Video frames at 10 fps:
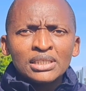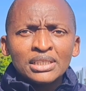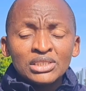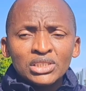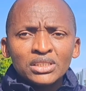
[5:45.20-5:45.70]

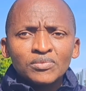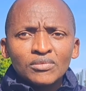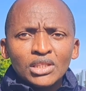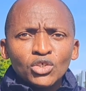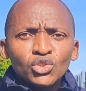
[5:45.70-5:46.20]
region.
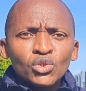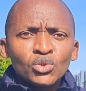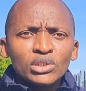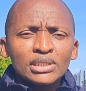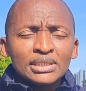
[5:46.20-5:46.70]

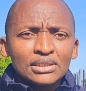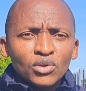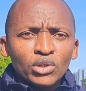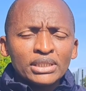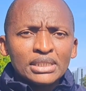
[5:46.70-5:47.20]
So
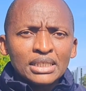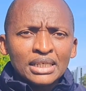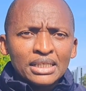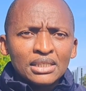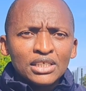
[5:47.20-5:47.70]
it's a
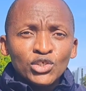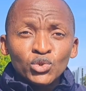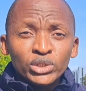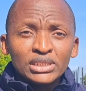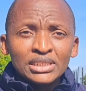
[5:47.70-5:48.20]
great thing
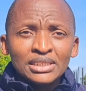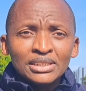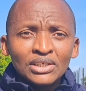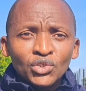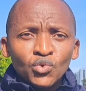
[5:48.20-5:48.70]
to see.
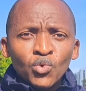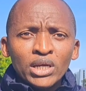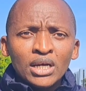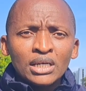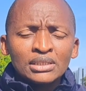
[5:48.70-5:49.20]
We
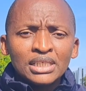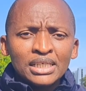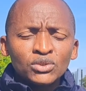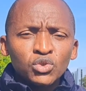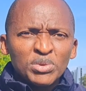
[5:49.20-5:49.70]
are
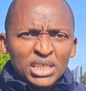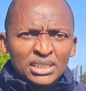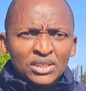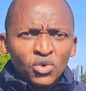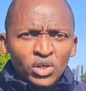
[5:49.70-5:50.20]
trying to make
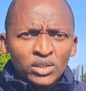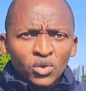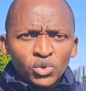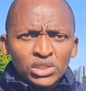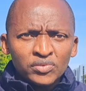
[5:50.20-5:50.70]
it an
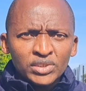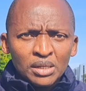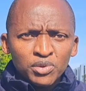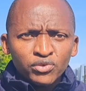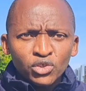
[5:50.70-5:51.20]
all-inclusive
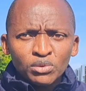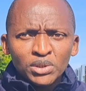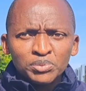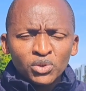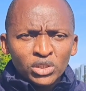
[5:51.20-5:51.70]
type of
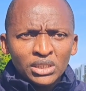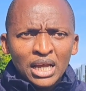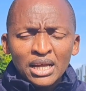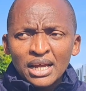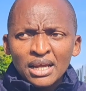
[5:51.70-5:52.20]
tournament, because
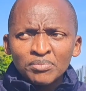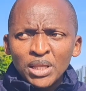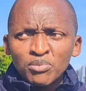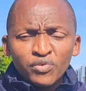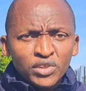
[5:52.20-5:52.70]

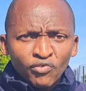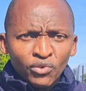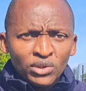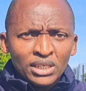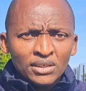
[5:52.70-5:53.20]
I'm of the
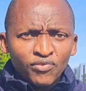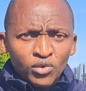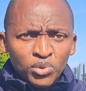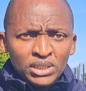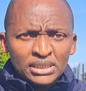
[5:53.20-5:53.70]
view that
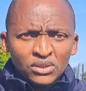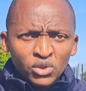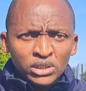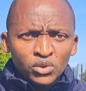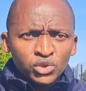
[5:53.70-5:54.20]
football is an
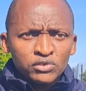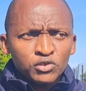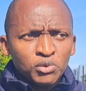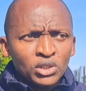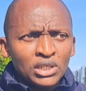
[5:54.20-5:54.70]
all-inclusive
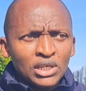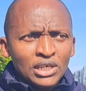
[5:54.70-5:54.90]
sport,